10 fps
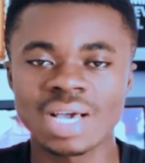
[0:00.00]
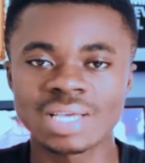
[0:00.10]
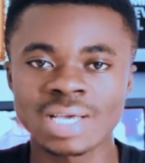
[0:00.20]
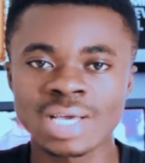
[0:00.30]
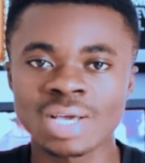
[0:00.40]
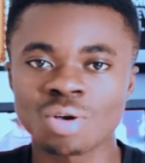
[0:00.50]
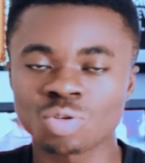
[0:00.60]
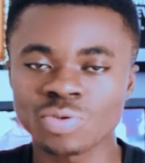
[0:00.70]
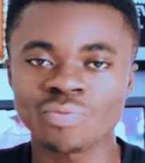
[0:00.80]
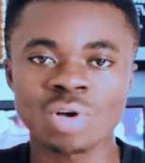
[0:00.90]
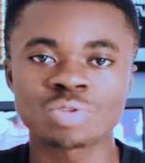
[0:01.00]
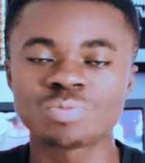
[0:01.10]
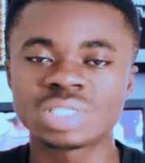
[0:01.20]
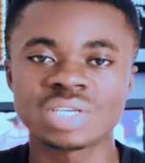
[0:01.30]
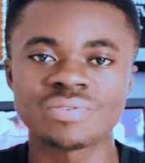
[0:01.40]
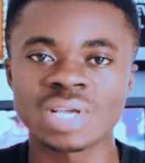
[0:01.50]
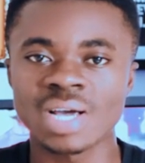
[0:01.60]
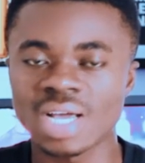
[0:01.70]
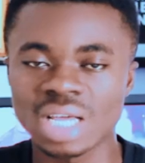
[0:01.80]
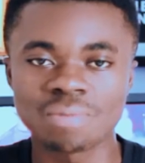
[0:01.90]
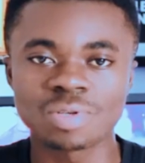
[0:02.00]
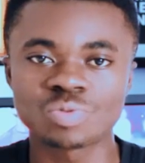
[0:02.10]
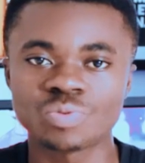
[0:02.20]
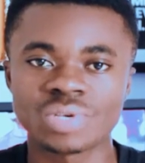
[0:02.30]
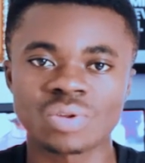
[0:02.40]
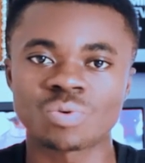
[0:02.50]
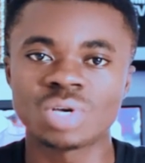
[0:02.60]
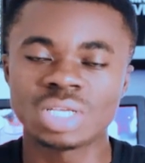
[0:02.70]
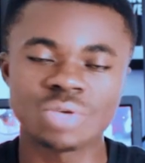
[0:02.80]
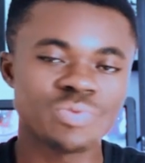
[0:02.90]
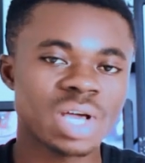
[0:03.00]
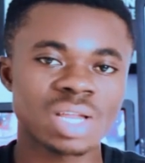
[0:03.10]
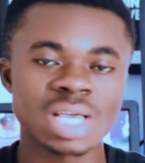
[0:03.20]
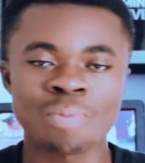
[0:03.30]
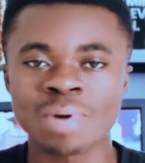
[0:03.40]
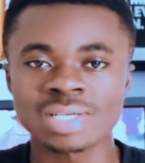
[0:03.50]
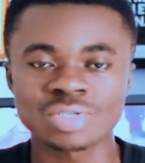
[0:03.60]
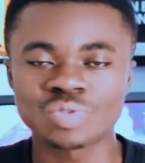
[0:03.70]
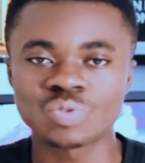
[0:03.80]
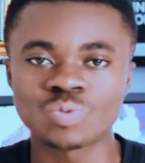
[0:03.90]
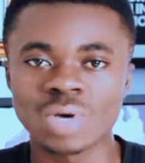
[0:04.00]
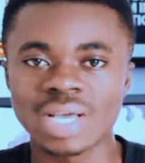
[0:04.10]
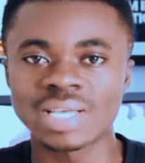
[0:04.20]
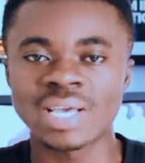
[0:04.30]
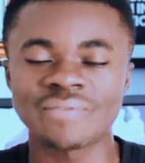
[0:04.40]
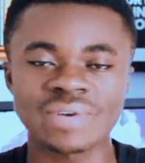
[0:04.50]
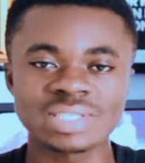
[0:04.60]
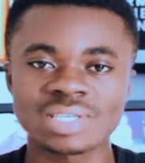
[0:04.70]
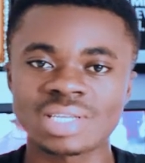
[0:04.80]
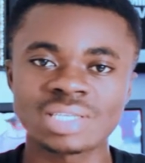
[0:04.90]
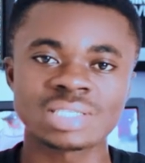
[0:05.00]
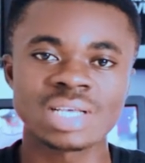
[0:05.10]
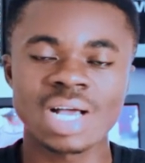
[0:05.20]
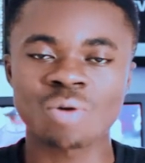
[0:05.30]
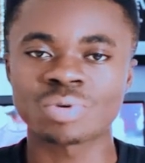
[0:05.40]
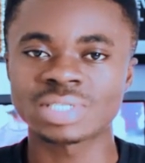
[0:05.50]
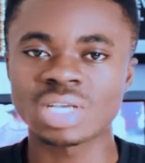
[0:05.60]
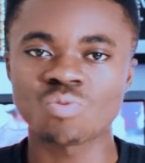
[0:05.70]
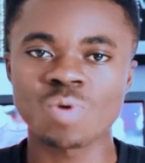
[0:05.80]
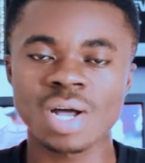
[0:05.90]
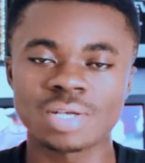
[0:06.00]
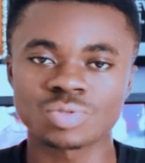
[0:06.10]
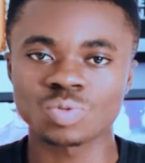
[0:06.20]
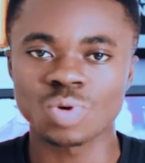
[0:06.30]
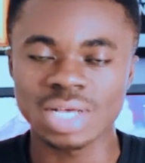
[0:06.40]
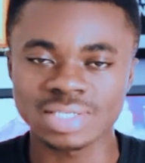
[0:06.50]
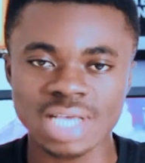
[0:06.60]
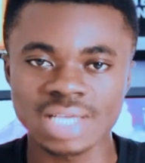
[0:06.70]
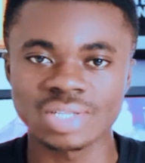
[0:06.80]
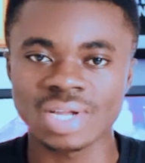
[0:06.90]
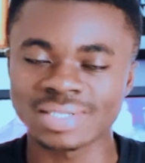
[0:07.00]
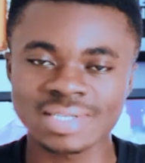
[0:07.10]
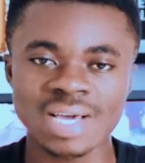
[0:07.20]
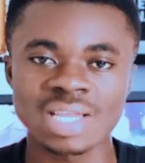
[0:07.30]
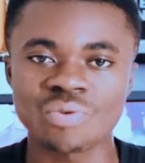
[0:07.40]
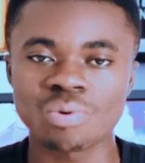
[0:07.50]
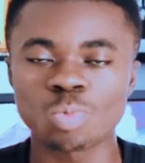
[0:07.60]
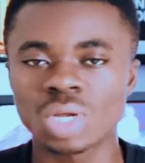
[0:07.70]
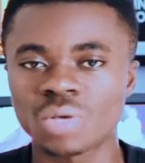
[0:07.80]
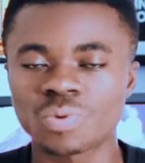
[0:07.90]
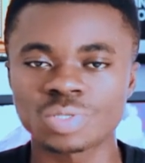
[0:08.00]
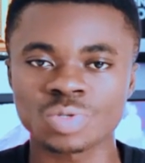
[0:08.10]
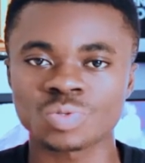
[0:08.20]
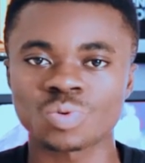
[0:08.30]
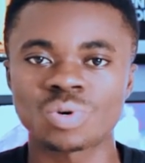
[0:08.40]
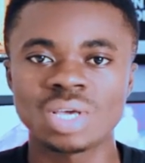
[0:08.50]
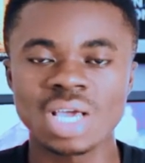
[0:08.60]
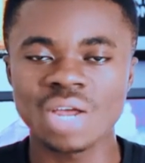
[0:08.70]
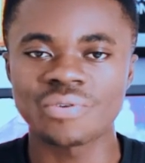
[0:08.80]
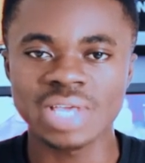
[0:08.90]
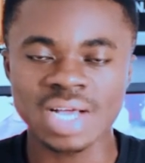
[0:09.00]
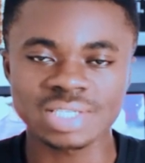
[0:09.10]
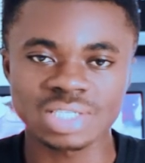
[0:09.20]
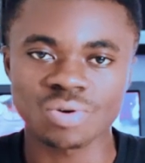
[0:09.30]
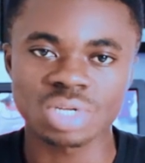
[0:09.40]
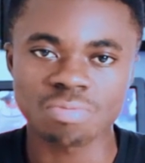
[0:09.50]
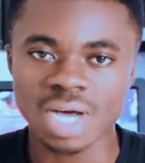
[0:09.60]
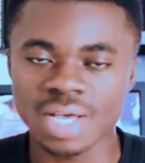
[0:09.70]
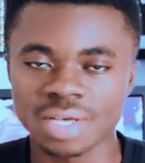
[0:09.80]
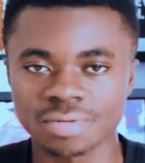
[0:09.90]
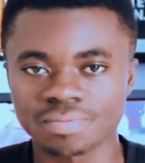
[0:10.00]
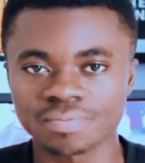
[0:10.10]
Yeah, so for Adom Chedia, a little bit too if we are near passing through a year evangelist, I could see what and so aside, and I sign a room or living so a reaction or the Bible.